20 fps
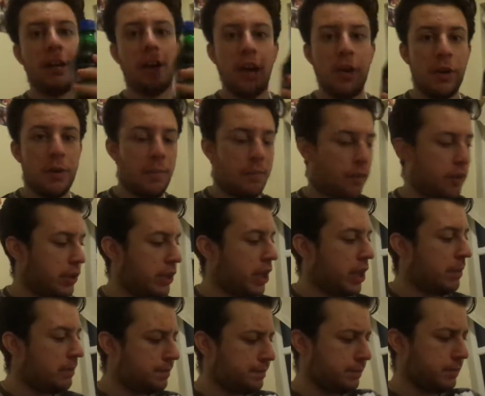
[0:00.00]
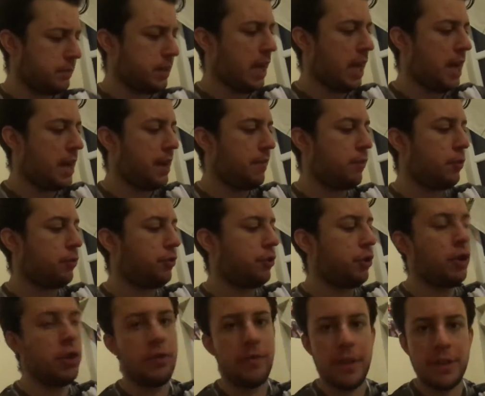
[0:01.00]
Coke and vodka. And I've also
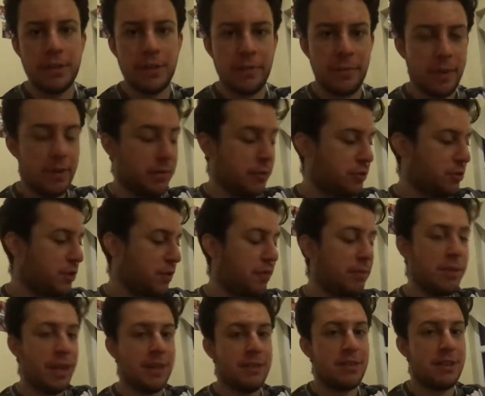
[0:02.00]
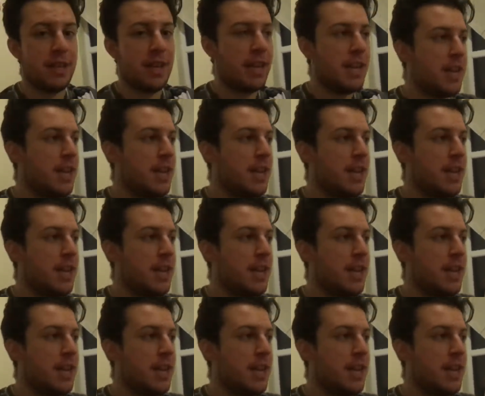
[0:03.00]
got the rest of my vodka from yesterday.